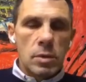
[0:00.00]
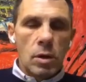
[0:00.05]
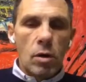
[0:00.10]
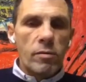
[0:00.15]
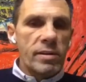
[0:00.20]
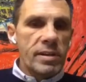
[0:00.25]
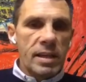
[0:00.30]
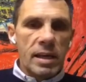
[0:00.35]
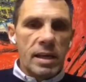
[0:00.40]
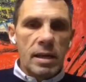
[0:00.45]

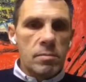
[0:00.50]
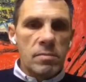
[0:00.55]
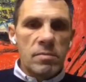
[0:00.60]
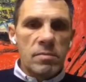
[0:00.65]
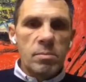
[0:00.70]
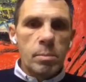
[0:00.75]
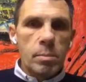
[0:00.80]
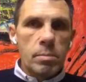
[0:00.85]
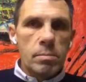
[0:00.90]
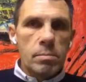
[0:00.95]
over
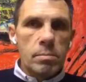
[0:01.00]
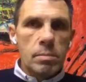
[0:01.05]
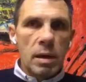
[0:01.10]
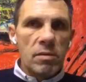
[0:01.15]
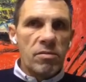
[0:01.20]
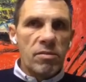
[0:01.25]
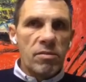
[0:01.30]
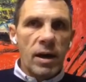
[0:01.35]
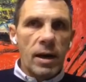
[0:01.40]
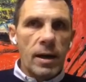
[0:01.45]
them by
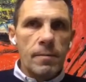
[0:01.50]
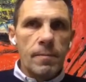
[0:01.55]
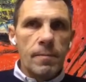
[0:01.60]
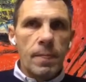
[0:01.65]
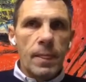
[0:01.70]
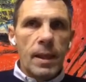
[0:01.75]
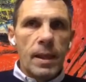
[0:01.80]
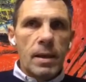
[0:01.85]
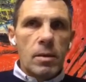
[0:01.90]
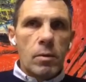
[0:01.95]
far.
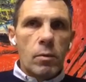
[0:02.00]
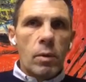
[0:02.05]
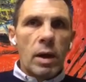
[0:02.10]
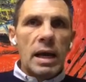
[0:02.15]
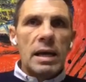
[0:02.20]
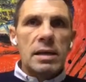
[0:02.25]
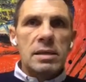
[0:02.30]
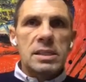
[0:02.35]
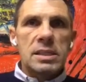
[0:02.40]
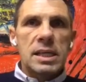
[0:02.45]

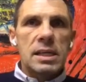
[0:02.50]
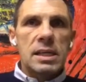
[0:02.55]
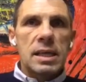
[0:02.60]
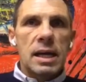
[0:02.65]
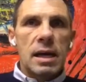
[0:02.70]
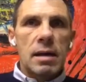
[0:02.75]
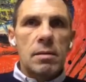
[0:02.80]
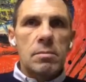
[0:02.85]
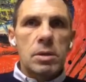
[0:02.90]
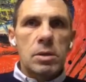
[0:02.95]
Why I say
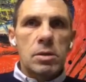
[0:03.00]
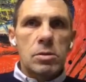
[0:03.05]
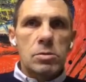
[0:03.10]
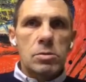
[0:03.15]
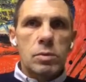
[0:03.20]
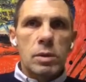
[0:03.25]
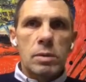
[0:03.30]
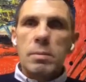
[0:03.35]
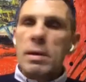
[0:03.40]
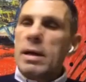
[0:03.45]
that?
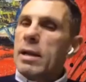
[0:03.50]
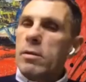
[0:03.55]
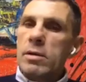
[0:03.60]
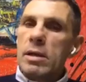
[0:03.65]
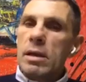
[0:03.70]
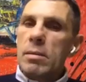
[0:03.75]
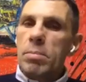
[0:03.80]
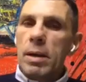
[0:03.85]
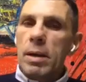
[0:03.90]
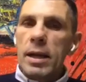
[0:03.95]
Because when
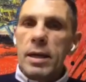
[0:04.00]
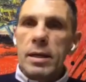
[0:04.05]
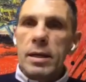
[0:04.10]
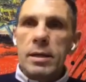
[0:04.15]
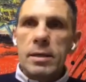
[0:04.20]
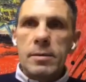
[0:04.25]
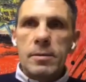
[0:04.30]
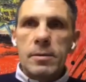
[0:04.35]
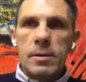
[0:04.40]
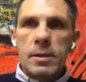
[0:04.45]
Maradona played,
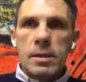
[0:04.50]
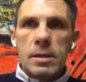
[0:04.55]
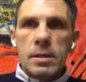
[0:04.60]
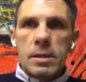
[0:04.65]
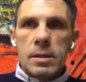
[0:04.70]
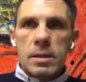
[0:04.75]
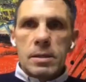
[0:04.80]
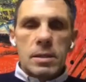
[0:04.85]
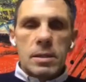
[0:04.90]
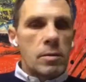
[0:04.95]

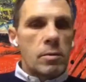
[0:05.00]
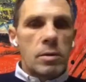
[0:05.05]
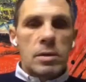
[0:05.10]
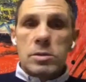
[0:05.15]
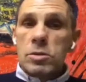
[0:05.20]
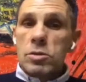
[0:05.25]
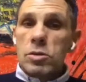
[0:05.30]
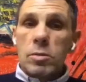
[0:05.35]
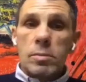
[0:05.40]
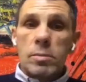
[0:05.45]
there were
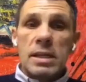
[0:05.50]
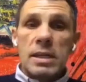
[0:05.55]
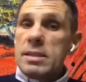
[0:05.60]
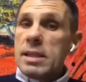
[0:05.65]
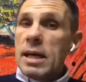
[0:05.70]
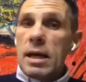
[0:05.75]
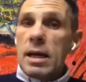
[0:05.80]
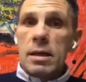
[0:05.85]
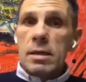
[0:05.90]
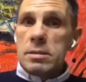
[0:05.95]
so many
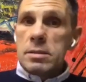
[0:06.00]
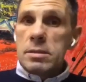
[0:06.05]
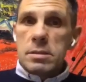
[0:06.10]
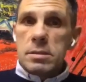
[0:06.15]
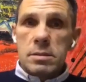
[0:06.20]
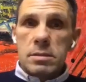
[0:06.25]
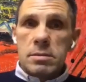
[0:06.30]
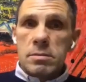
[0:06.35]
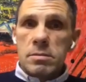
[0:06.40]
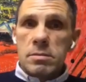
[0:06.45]
tackles
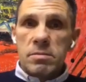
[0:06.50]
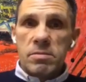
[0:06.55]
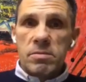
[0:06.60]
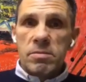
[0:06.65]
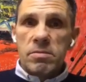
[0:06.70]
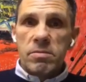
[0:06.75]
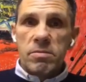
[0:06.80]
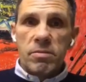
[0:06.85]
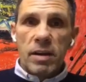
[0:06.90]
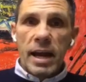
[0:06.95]

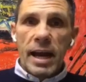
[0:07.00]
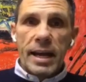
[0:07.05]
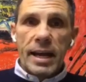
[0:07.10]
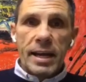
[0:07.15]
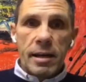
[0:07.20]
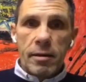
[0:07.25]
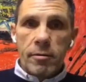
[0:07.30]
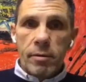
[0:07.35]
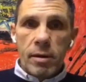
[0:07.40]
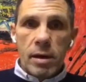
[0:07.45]

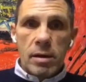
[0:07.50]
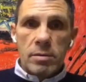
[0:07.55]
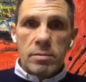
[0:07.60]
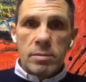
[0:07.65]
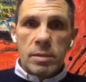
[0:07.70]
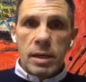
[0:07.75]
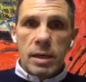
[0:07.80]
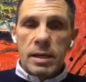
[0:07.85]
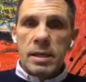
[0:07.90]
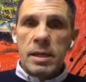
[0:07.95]
flying
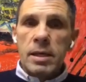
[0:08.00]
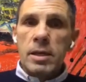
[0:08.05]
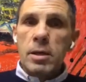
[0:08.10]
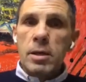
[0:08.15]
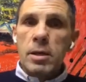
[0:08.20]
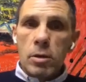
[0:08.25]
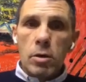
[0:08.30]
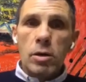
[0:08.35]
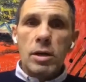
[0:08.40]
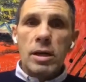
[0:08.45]
around and he
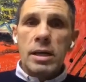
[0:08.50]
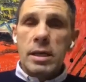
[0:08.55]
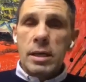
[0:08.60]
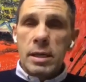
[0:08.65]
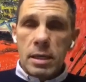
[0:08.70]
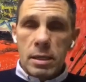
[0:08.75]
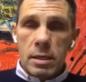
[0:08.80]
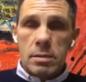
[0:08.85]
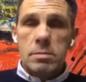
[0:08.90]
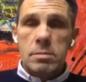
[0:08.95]
got
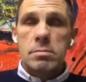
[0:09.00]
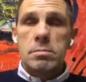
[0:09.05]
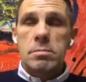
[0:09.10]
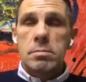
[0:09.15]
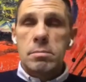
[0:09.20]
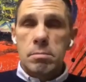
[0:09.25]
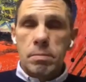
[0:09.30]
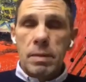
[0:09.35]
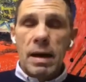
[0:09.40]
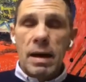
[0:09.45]
kicked
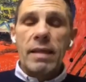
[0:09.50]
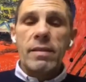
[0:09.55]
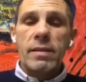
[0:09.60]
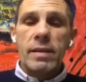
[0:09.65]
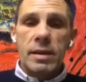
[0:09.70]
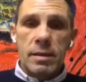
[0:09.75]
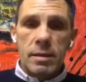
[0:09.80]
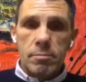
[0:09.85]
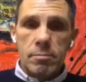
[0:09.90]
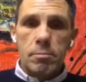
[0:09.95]

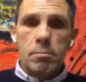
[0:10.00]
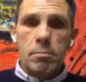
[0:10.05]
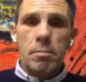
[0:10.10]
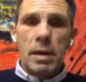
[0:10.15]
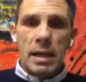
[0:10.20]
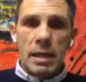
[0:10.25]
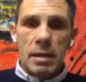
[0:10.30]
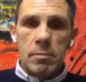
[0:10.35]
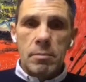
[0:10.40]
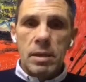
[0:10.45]
badly
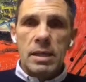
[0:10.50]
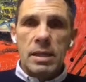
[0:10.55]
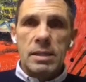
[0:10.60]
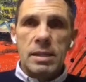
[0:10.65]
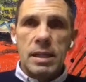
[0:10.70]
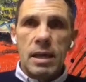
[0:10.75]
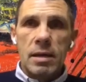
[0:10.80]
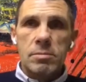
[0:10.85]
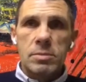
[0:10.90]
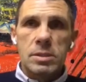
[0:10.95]
many
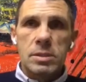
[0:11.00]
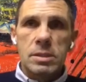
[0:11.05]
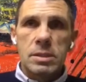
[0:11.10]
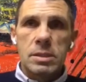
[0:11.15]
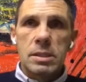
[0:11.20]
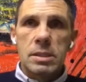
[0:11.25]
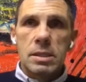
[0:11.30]
times.